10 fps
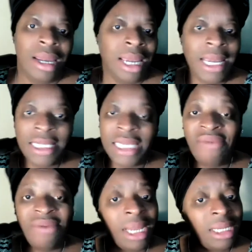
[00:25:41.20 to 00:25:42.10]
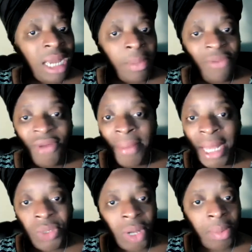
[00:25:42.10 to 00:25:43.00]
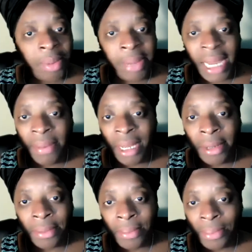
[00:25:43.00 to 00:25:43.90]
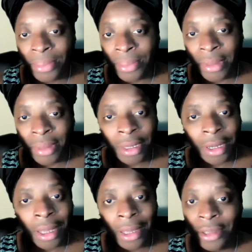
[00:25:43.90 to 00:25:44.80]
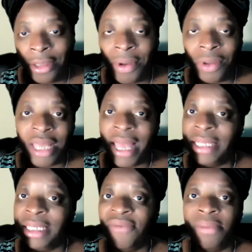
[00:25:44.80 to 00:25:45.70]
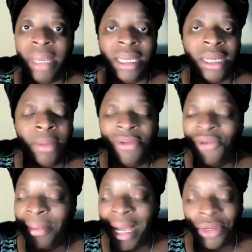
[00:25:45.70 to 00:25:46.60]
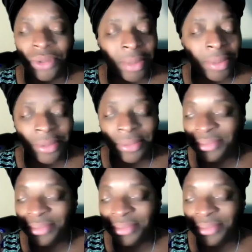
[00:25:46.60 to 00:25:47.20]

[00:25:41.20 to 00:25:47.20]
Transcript: He's giving me double for my trouble, baby. The Most High is giving me double for my trouble.